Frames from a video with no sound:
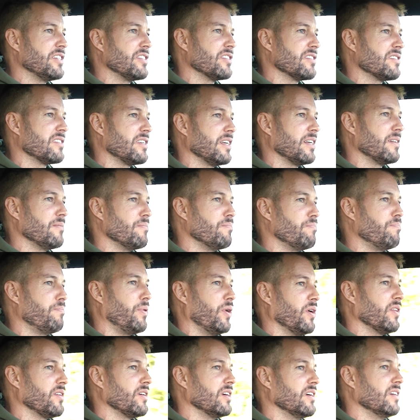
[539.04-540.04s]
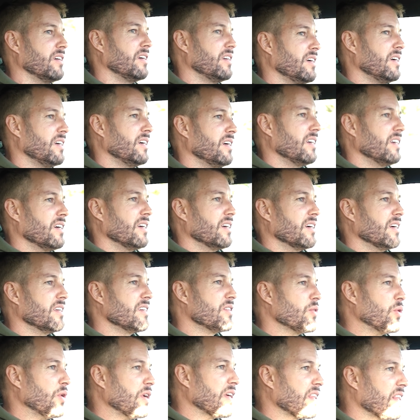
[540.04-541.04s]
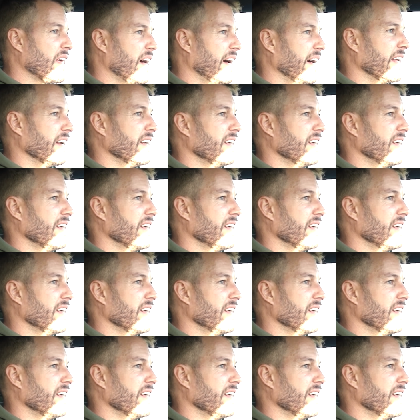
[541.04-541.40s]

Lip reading: just didn't bother on doing that.